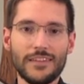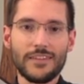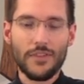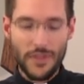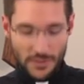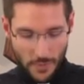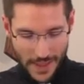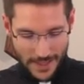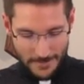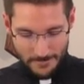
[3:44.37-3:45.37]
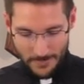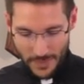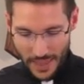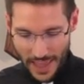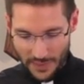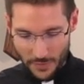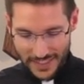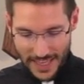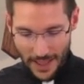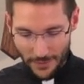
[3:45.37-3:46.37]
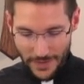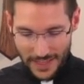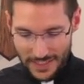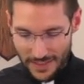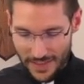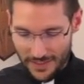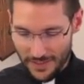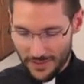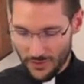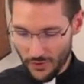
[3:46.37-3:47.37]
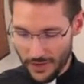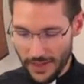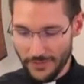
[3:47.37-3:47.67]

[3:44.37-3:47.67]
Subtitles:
So this week, as we delve into this story of